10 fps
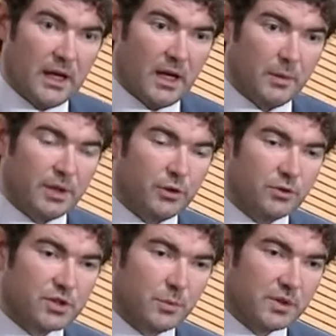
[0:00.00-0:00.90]
uh, by
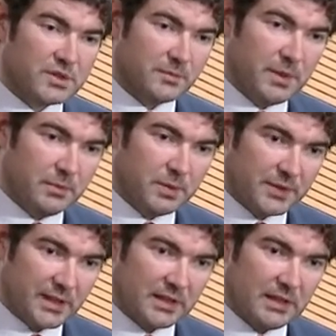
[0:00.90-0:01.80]
huge numbers of people,
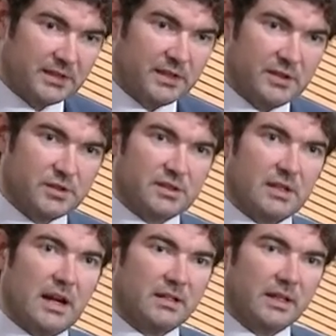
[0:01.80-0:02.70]
particularly teachers
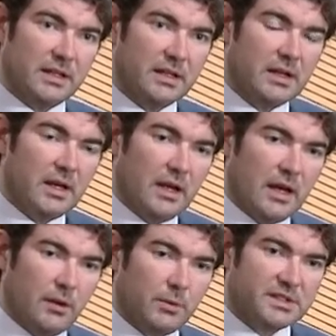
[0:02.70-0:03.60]
in Gardaí,
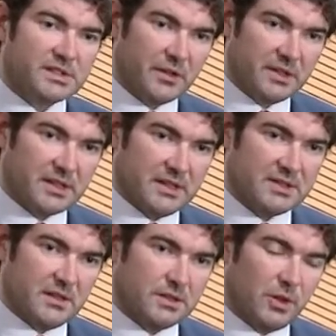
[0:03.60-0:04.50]
uh, with serious
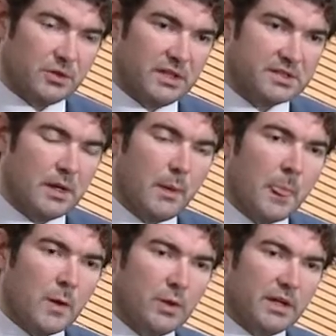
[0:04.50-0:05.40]
concerns about this.
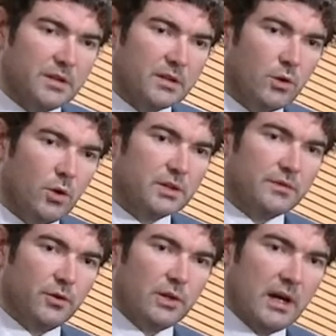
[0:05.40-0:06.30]
Rather than going the
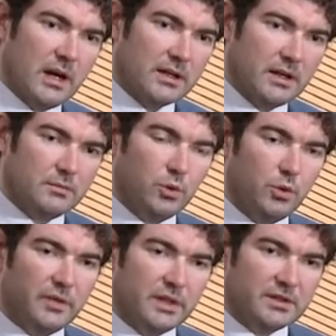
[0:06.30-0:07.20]
full hog and
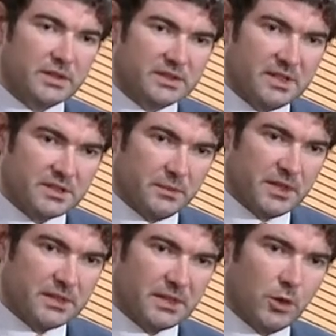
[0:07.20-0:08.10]
moving to the system
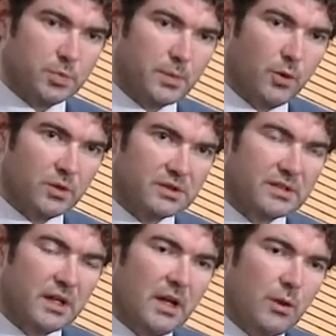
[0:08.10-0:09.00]
that is now
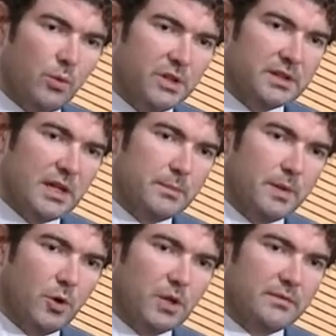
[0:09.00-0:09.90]
proposed, would it not
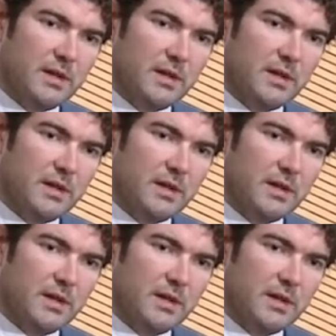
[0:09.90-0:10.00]
be more